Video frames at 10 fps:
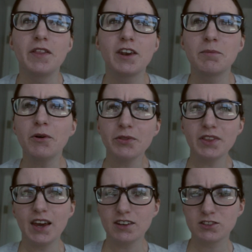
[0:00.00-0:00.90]
And then about the
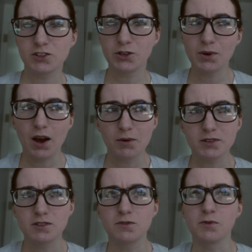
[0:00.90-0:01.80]
last 2
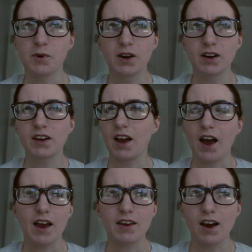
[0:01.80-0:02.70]
hours of work,
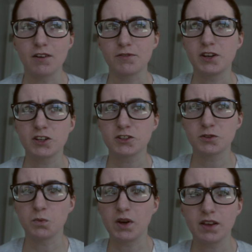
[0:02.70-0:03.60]
I got
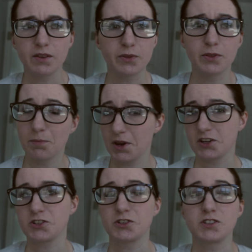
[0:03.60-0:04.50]
finished with the
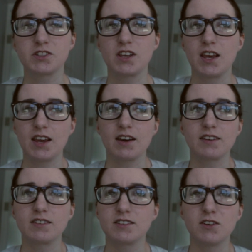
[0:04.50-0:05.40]
pictures,
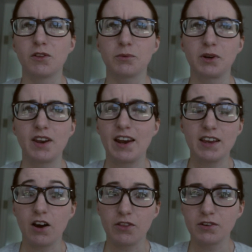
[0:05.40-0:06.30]
and you know, there weren't
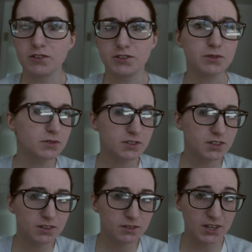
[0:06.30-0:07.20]
any other suits
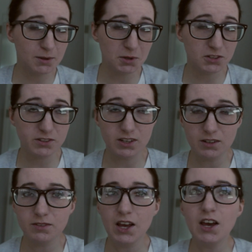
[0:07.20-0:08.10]
to take pictures
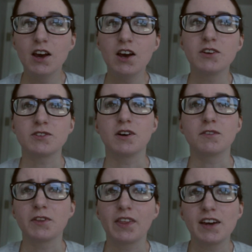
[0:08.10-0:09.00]
of. So
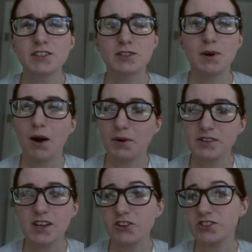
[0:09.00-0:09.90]
for the last 2
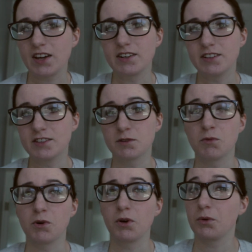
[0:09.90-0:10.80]
hours, I just kind of did some
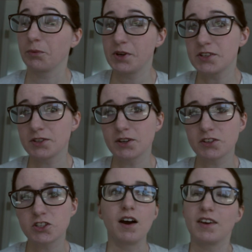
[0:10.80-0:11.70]
more
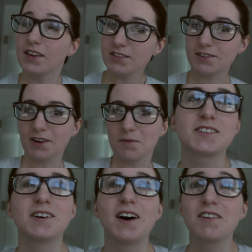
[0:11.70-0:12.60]
research on Instagram.
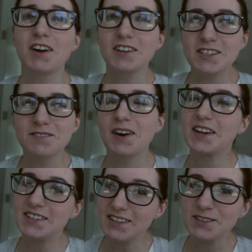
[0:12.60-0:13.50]
So I've got some
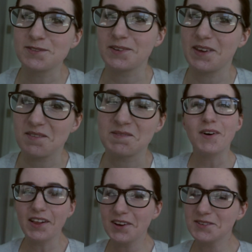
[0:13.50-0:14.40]
ideas for them.
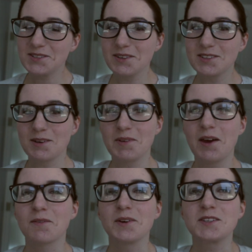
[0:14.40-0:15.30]
While I was doing some of
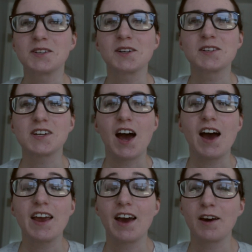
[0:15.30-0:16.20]
that research,
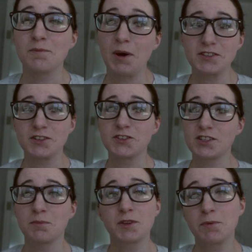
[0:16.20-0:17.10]
I had messaged
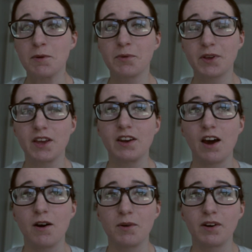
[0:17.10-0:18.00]
some of the people in
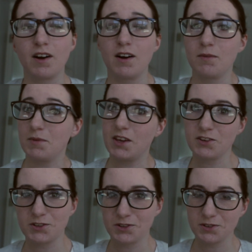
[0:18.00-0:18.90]
our
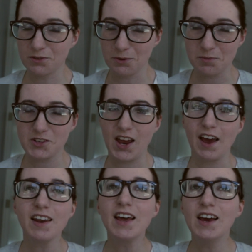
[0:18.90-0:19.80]
intern group
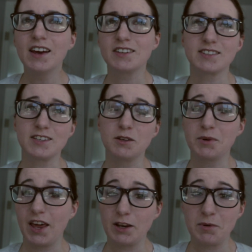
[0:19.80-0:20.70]
chat to see
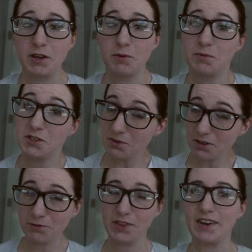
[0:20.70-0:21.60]
what anybody would be doing
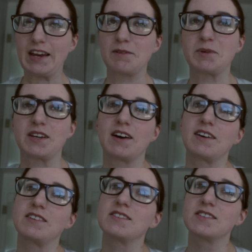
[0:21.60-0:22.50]
for the night,
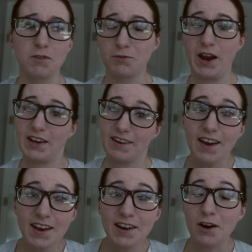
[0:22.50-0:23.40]
because a Friday
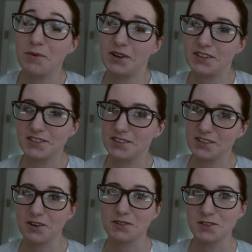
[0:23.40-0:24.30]
night I wanted to, you
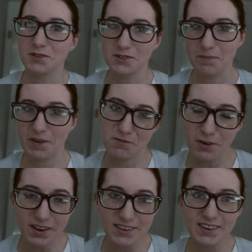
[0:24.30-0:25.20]
know, to do something
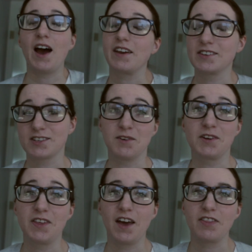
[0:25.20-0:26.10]
fun. I discovered
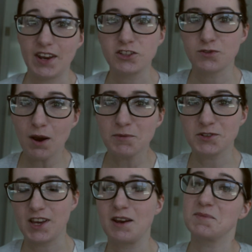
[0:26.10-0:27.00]
that the next
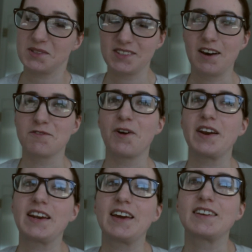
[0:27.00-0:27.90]
Raptors game was on
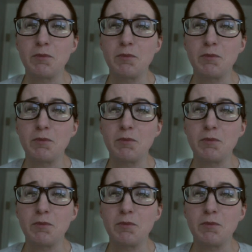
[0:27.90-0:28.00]
Friday night.